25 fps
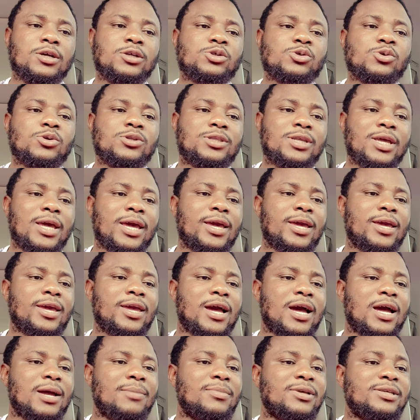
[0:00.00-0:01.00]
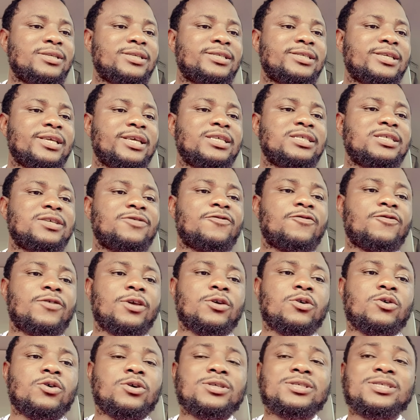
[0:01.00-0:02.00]
Today, I'm a
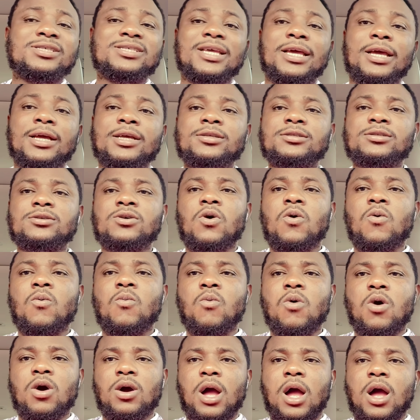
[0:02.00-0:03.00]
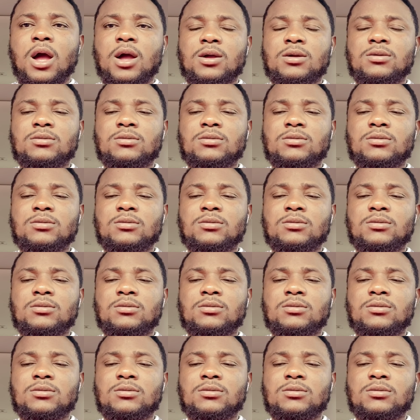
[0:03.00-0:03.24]
six-figure sex worker.